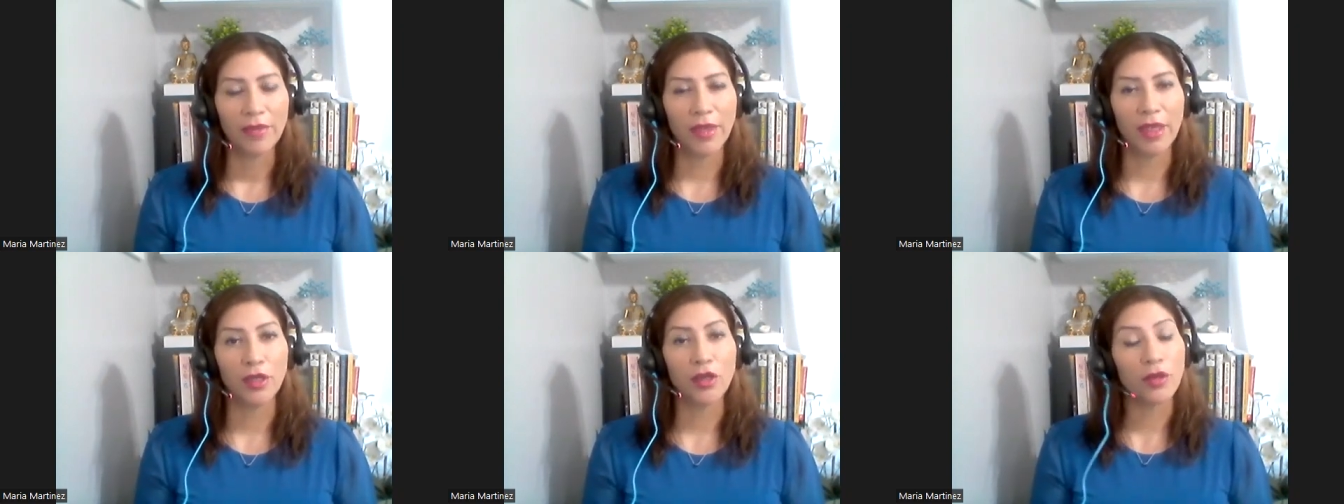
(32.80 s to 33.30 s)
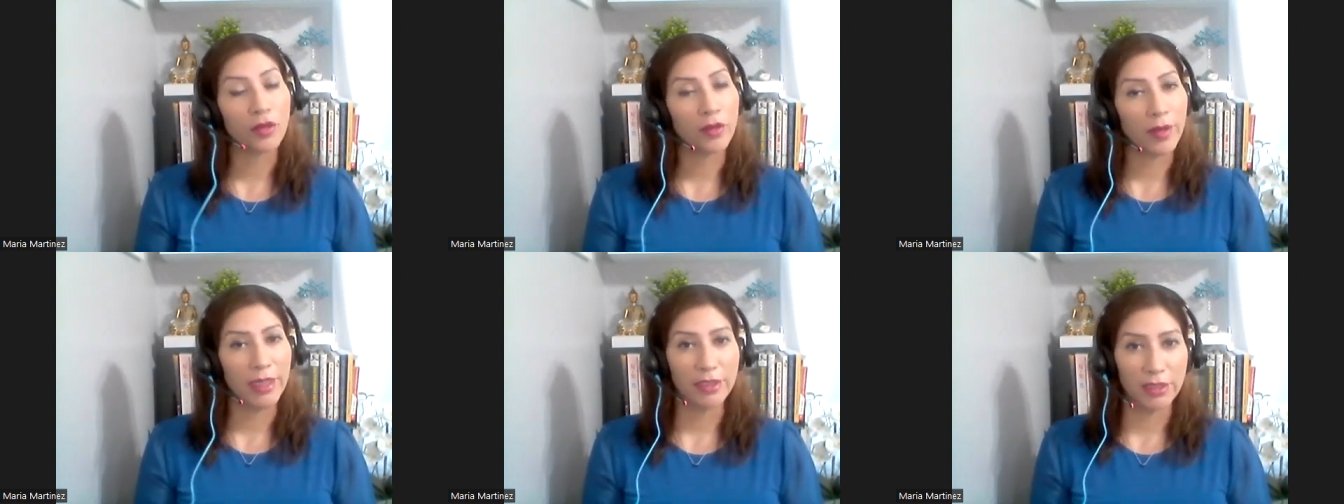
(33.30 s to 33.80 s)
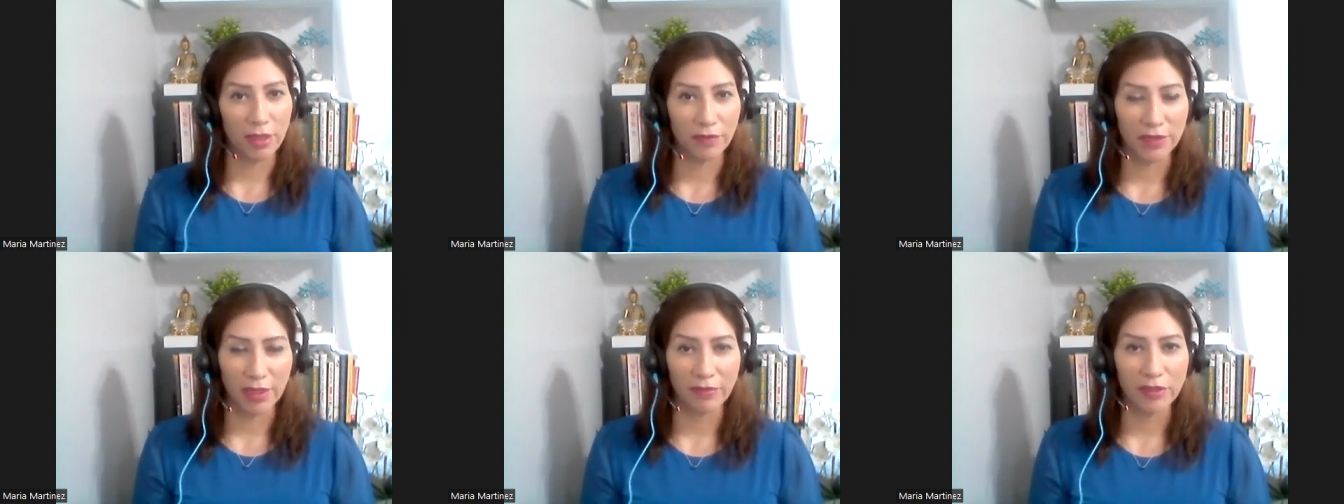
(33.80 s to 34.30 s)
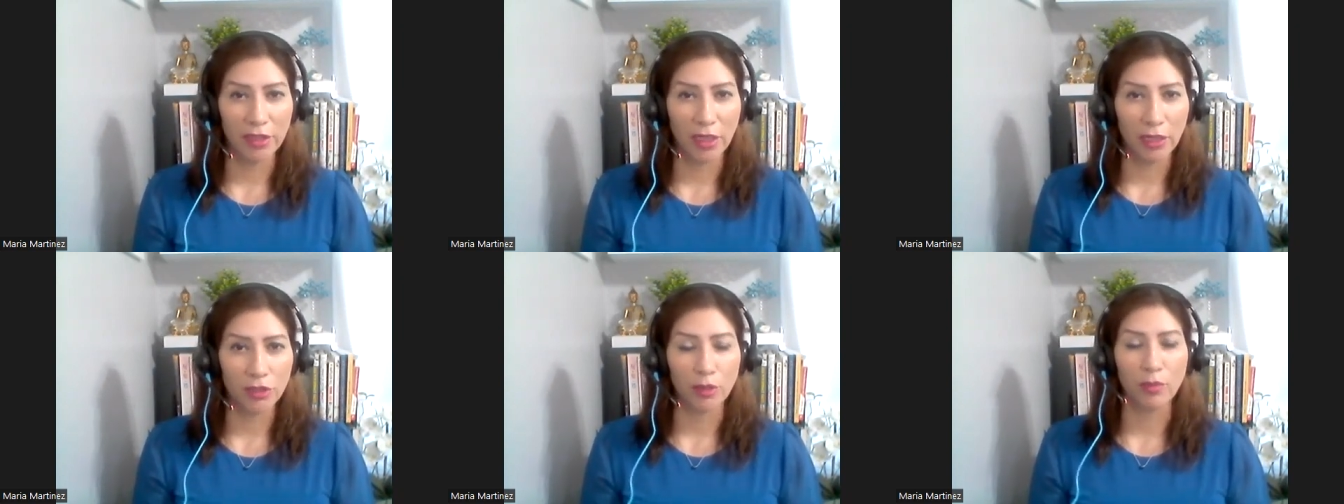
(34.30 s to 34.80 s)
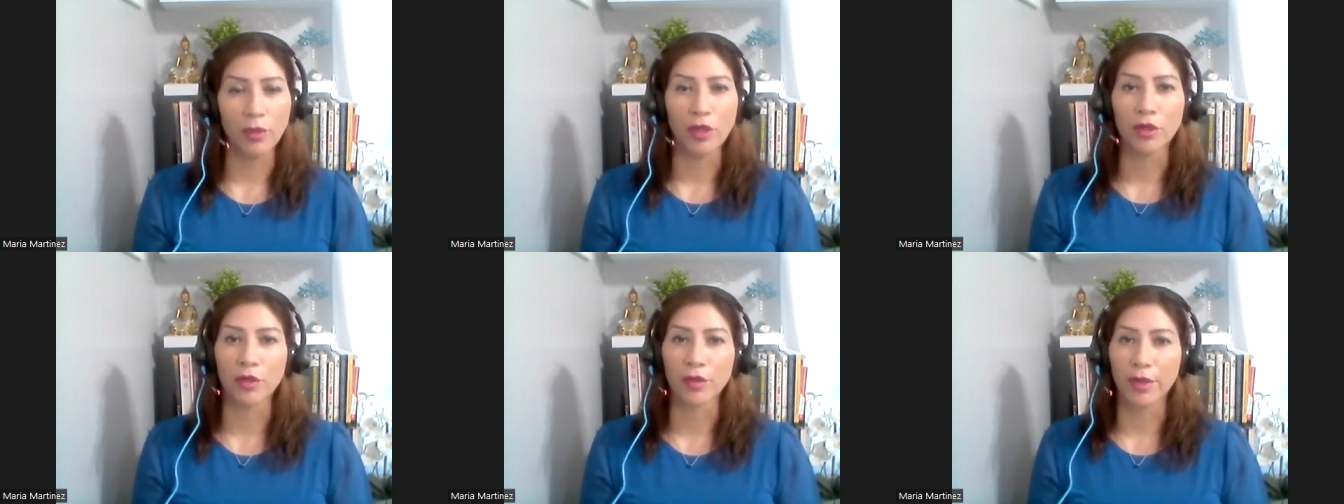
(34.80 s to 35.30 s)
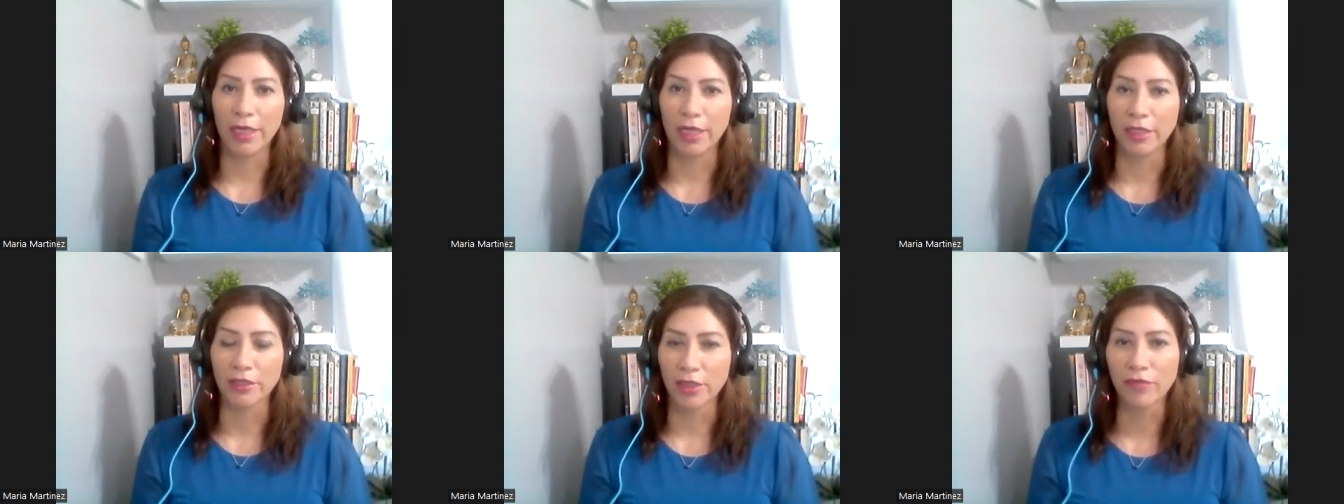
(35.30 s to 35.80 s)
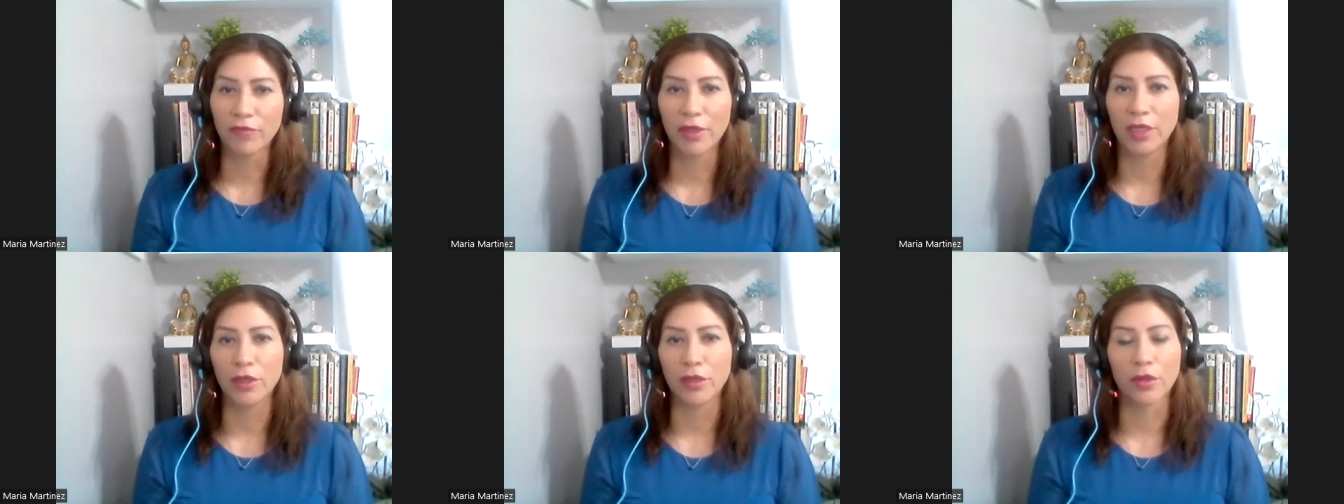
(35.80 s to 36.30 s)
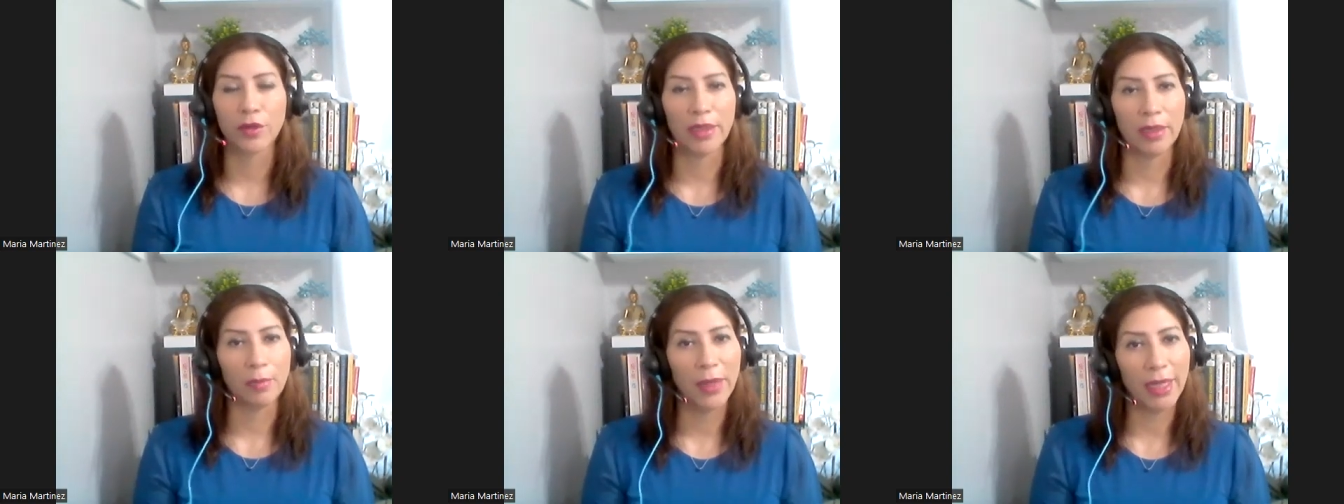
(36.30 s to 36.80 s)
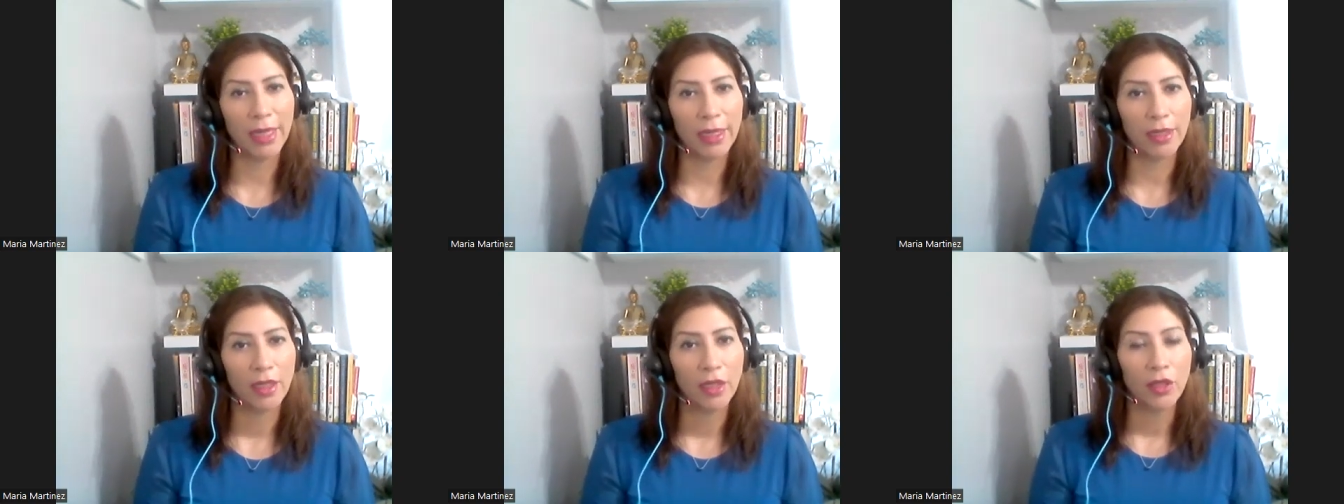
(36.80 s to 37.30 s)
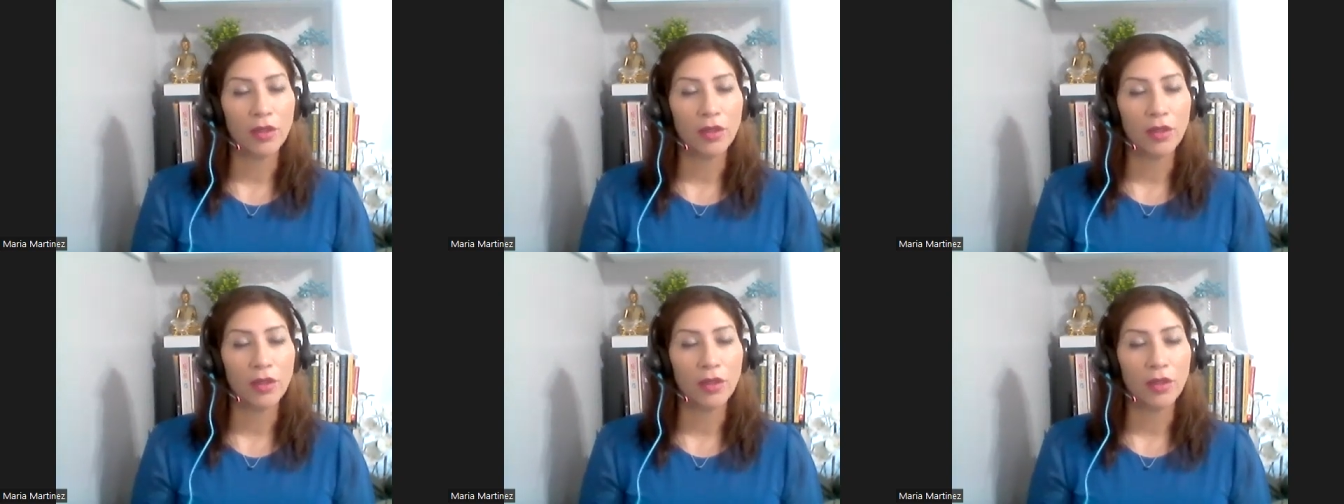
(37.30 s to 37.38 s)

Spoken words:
then you're creating self-sabotage, you're creating suffering, you're creating pain,